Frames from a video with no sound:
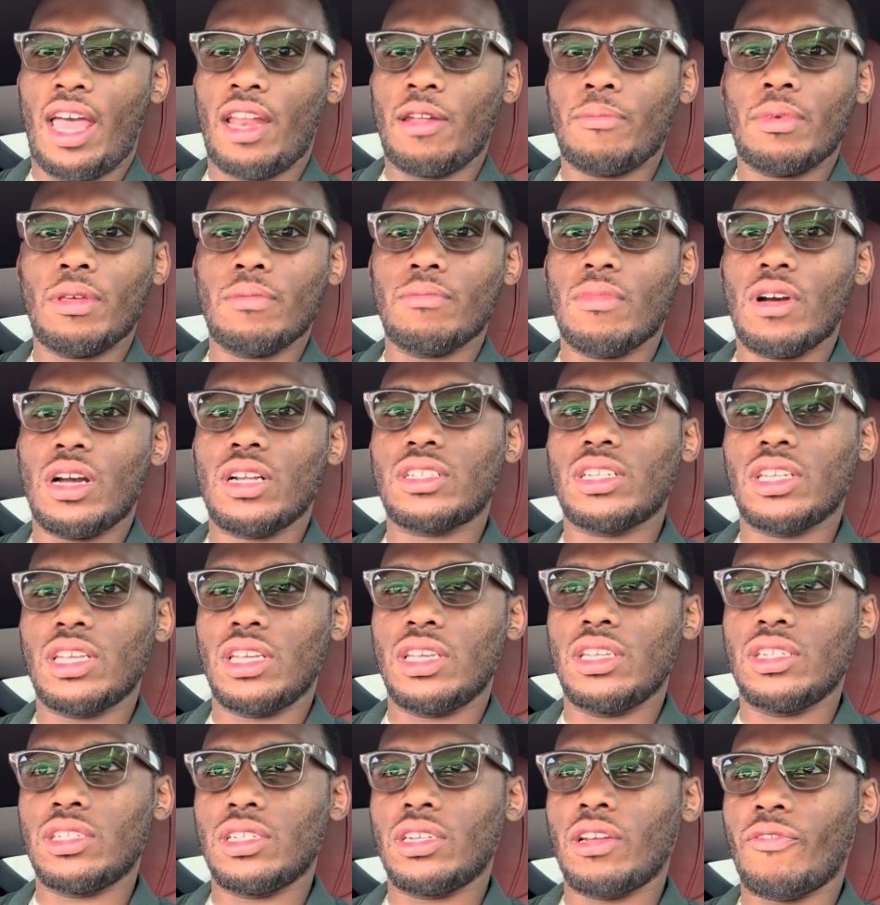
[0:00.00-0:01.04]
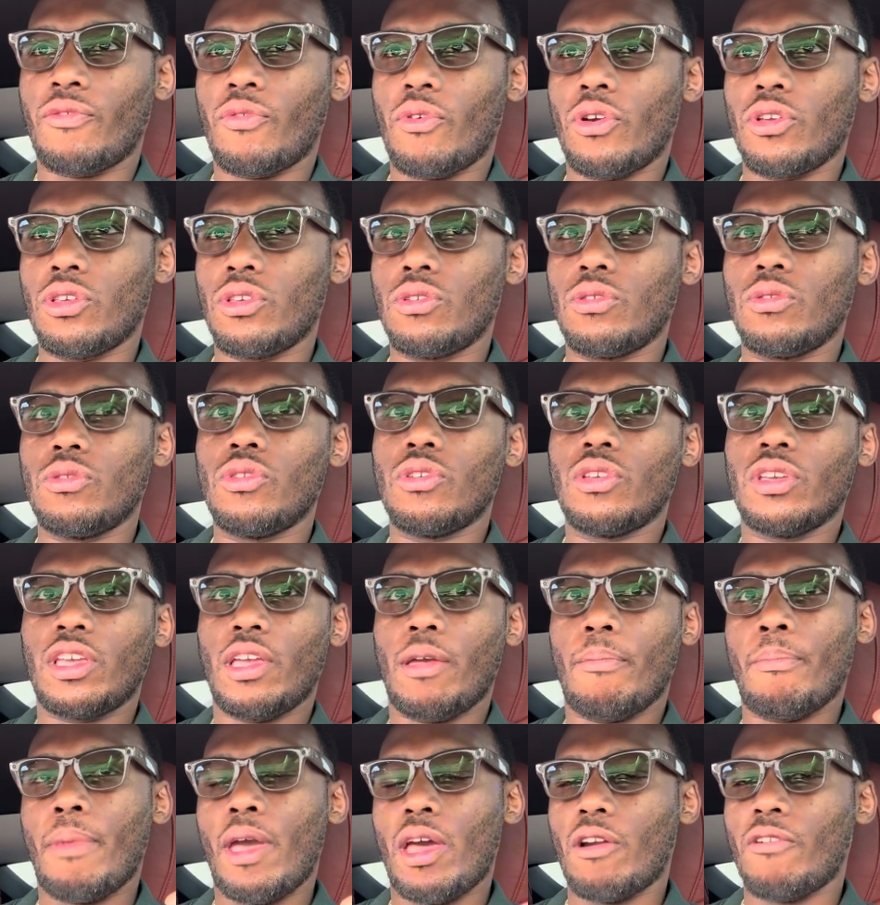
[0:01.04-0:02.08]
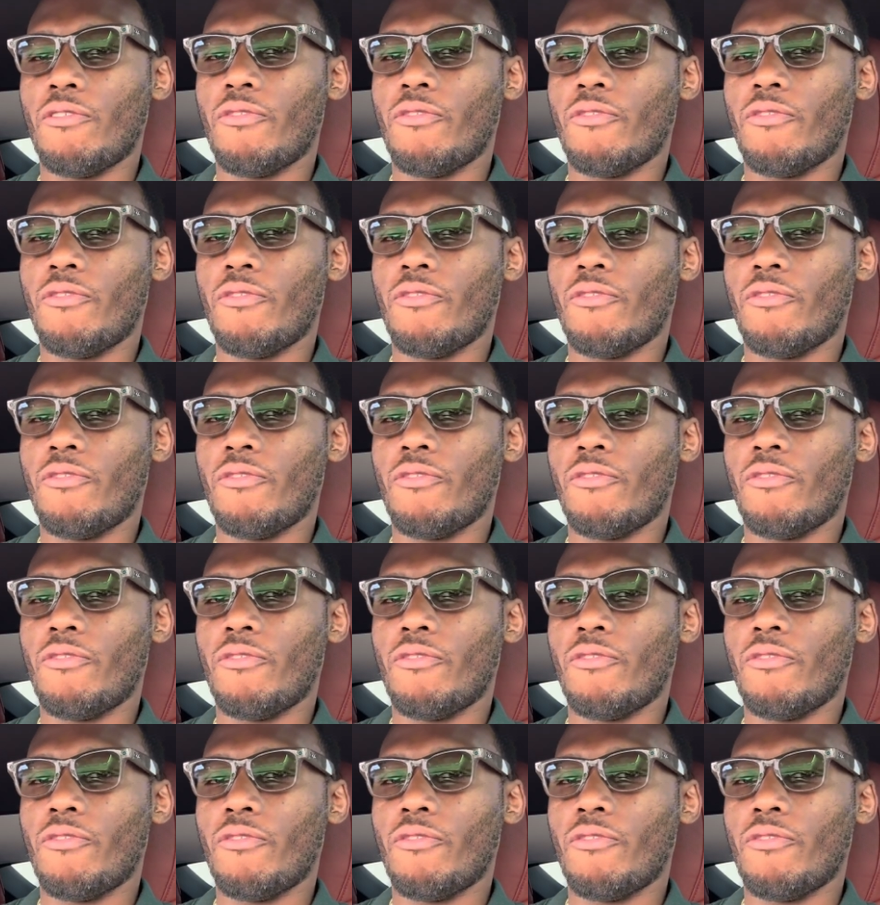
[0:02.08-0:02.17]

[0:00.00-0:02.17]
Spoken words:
It'd be much easier for you. You can get better